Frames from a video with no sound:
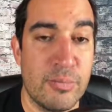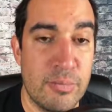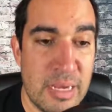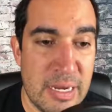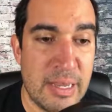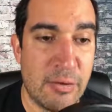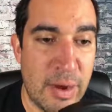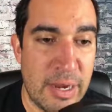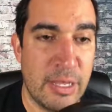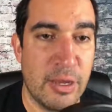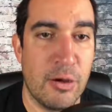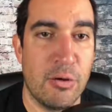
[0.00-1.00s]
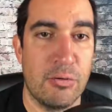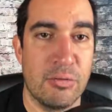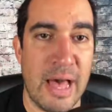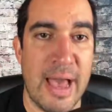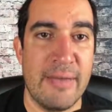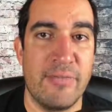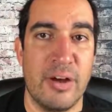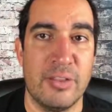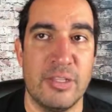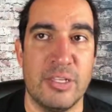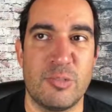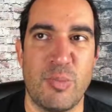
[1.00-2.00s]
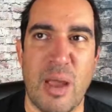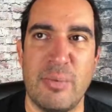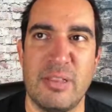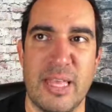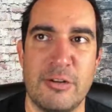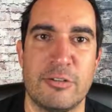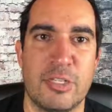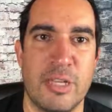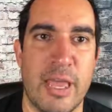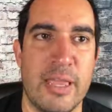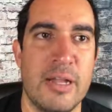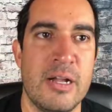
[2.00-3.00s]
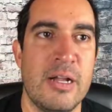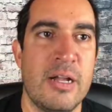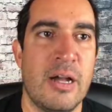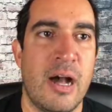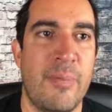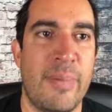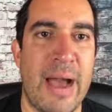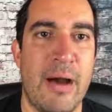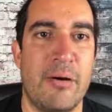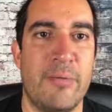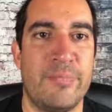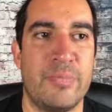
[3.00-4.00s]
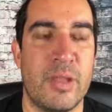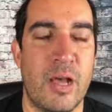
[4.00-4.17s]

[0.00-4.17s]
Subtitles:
Media Radio live on this probably later today about